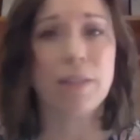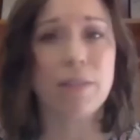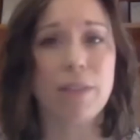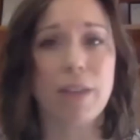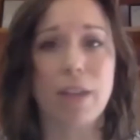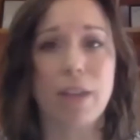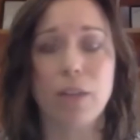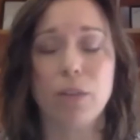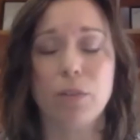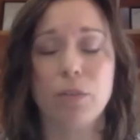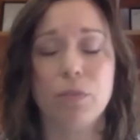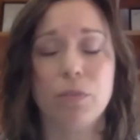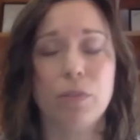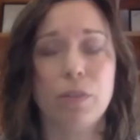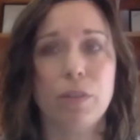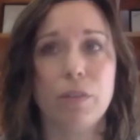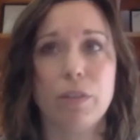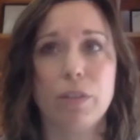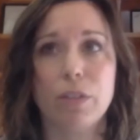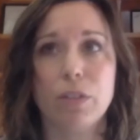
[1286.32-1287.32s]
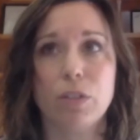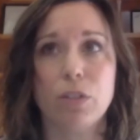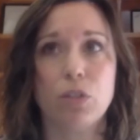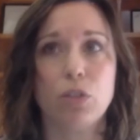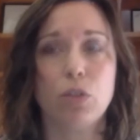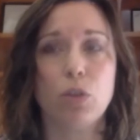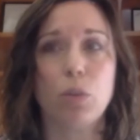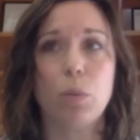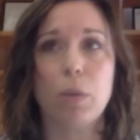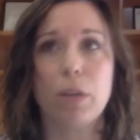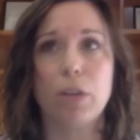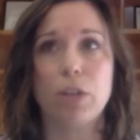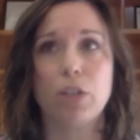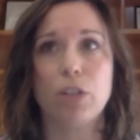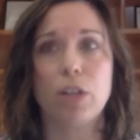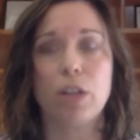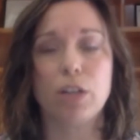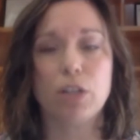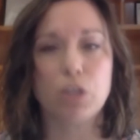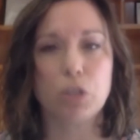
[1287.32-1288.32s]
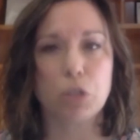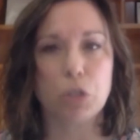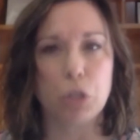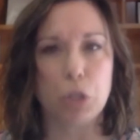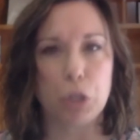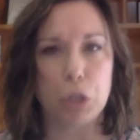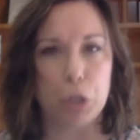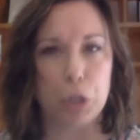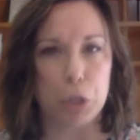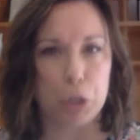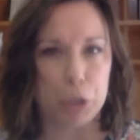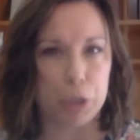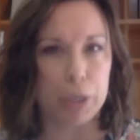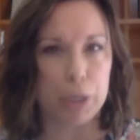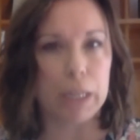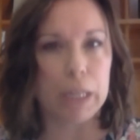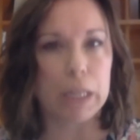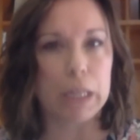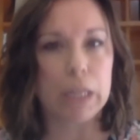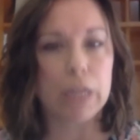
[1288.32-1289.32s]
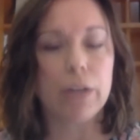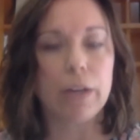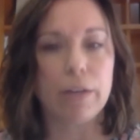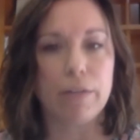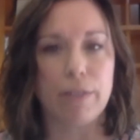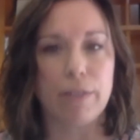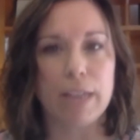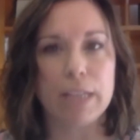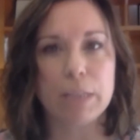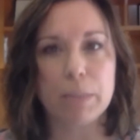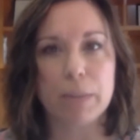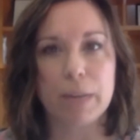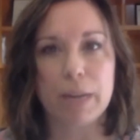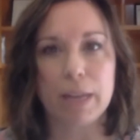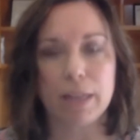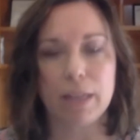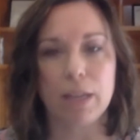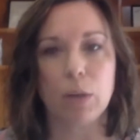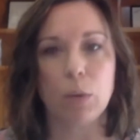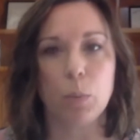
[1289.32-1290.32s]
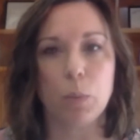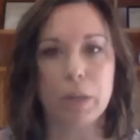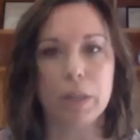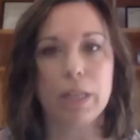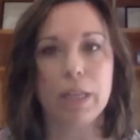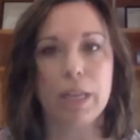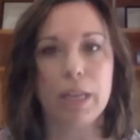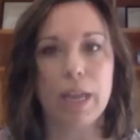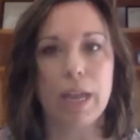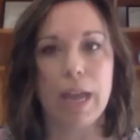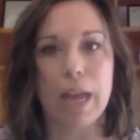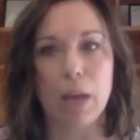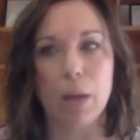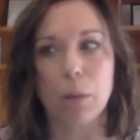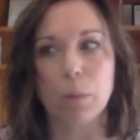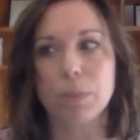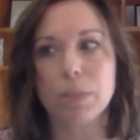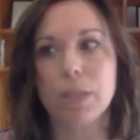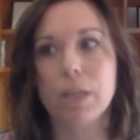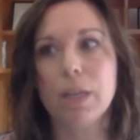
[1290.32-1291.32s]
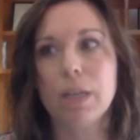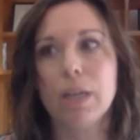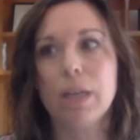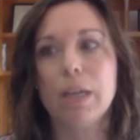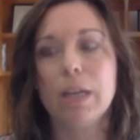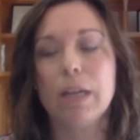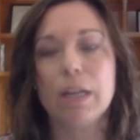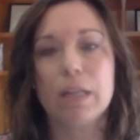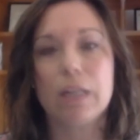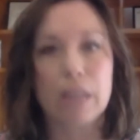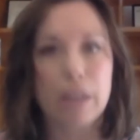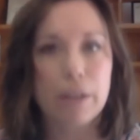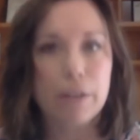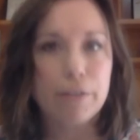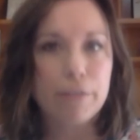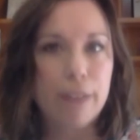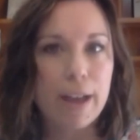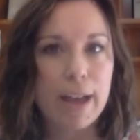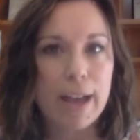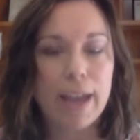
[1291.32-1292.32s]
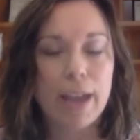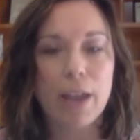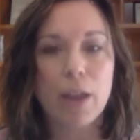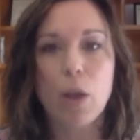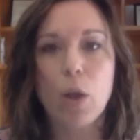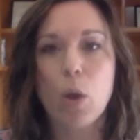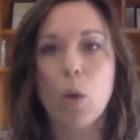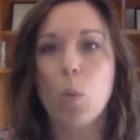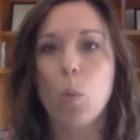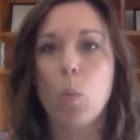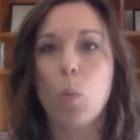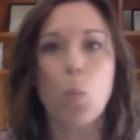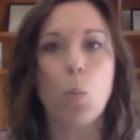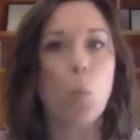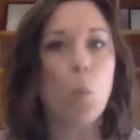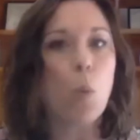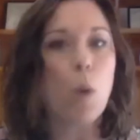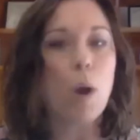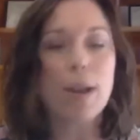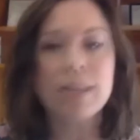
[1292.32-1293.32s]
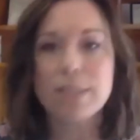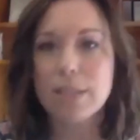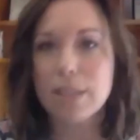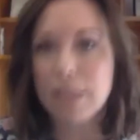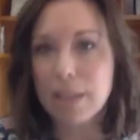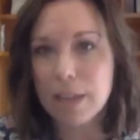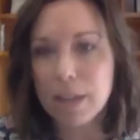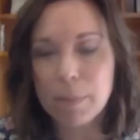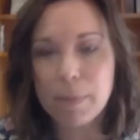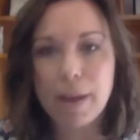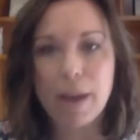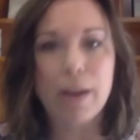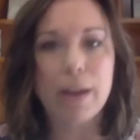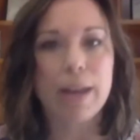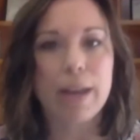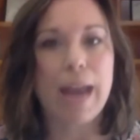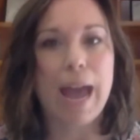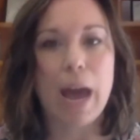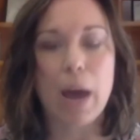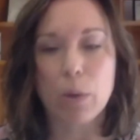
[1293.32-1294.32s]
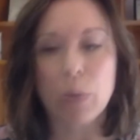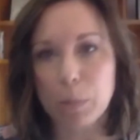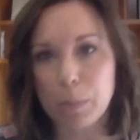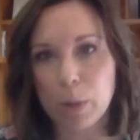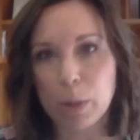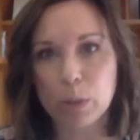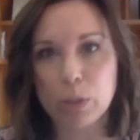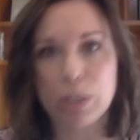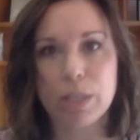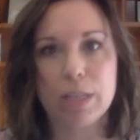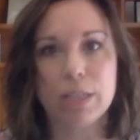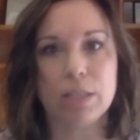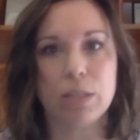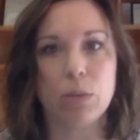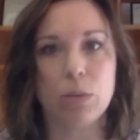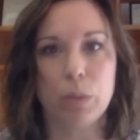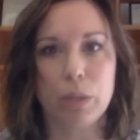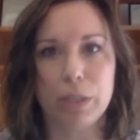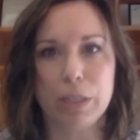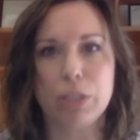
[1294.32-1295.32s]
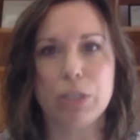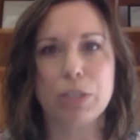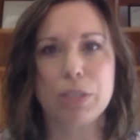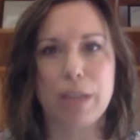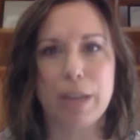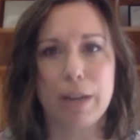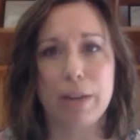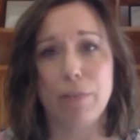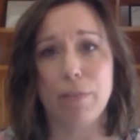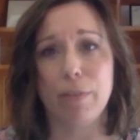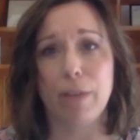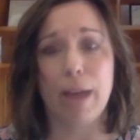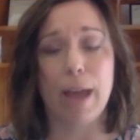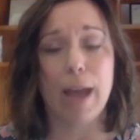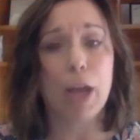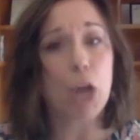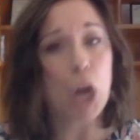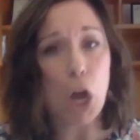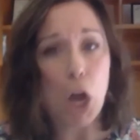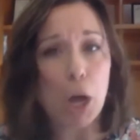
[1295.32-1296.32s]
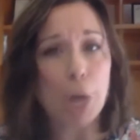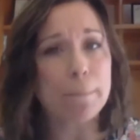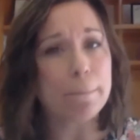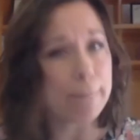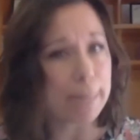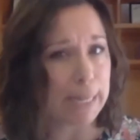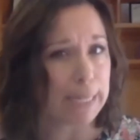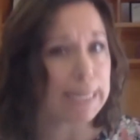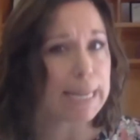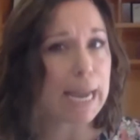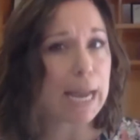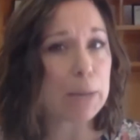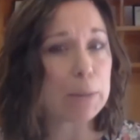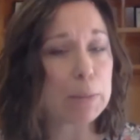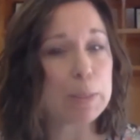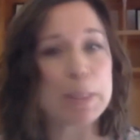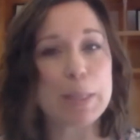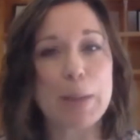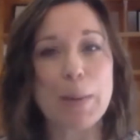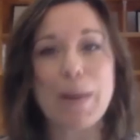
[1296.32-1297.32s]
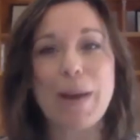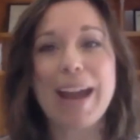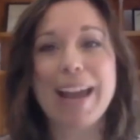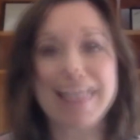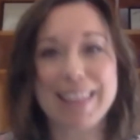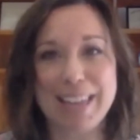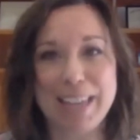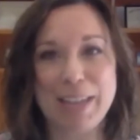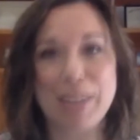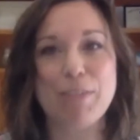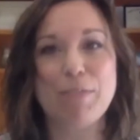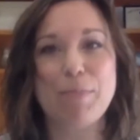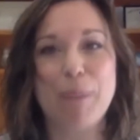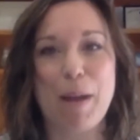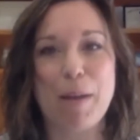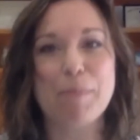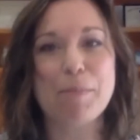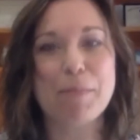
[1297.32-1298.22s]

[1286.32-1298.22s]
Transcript: I love that. You've given so much, not just good and clear advice, but I think really helped clarify what to think about and how to approach this, and really just kind of calm me down. So I think you've